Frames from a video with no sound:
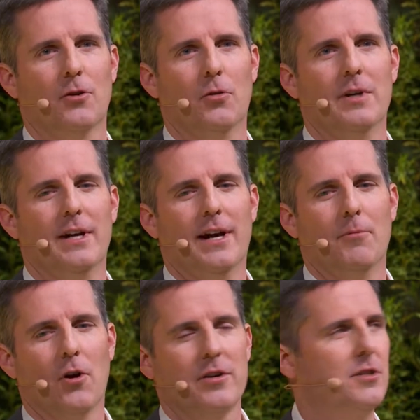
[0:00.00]
So
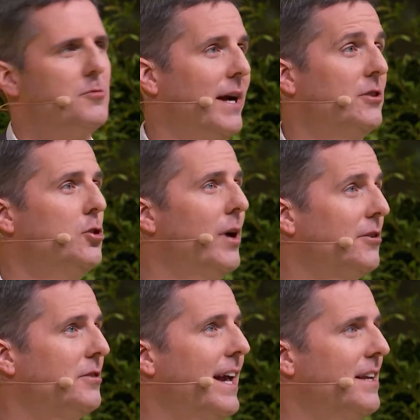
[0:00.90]
Mars is about
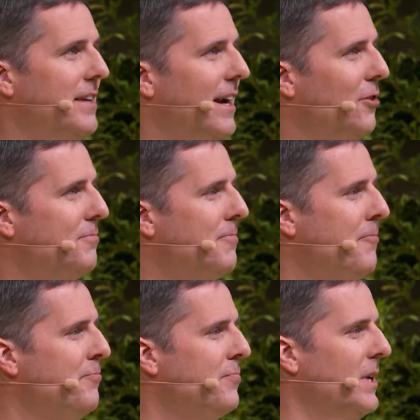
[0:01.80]
200 days out.
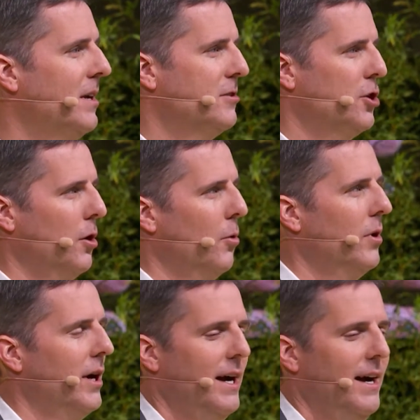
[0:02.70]

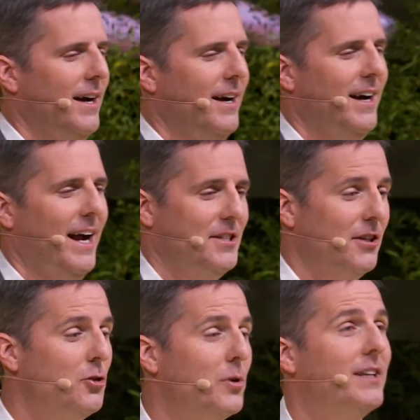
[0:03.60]
So uh,
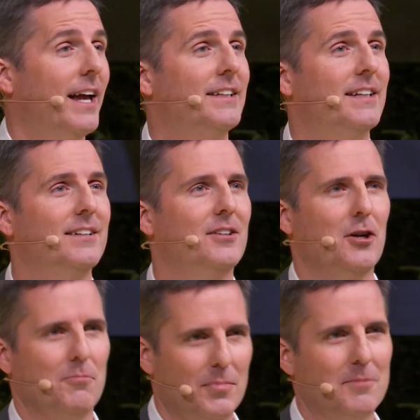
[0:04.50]
ideally, we'd like to
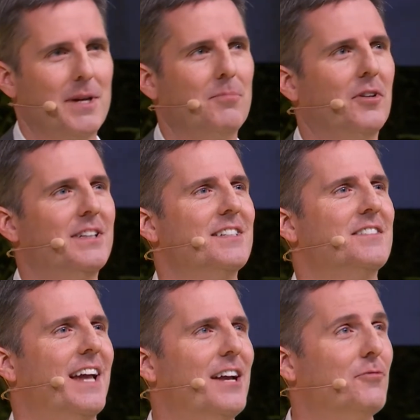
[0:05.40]
put people in this
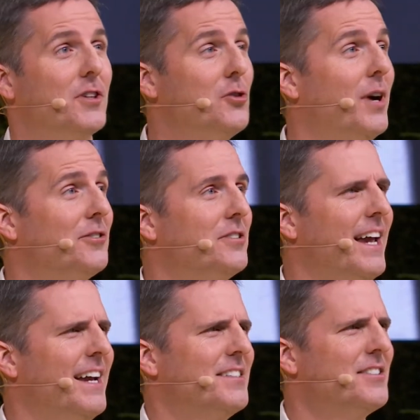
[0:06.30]
state for 200
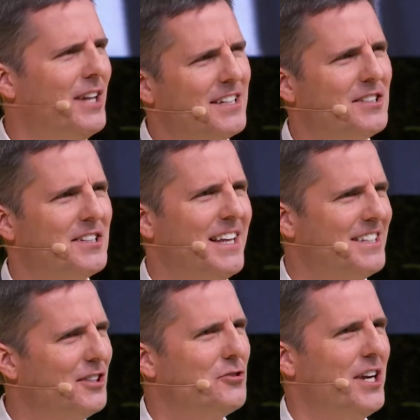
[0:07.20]
days. So that's,
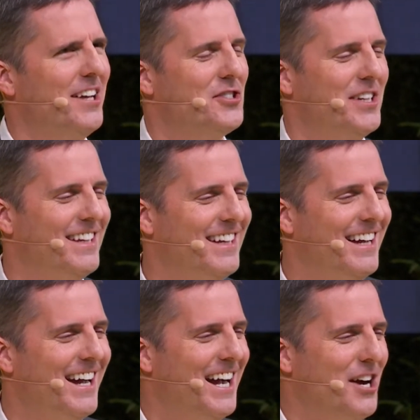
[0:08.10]
that's a little challenging,
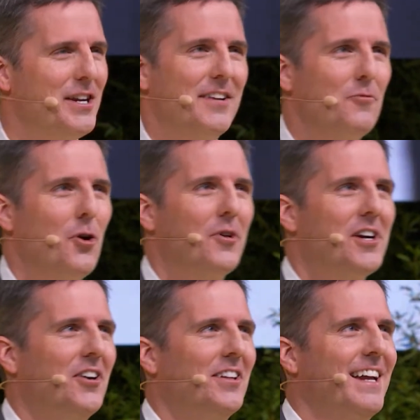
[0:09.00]
uh, given where we're
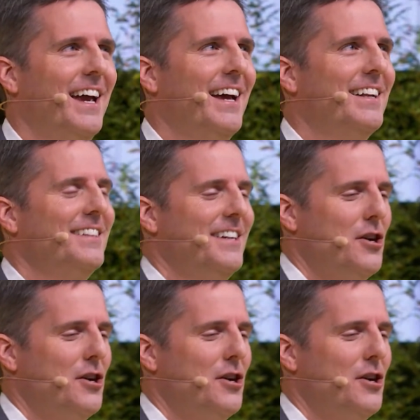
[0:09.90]
currently at.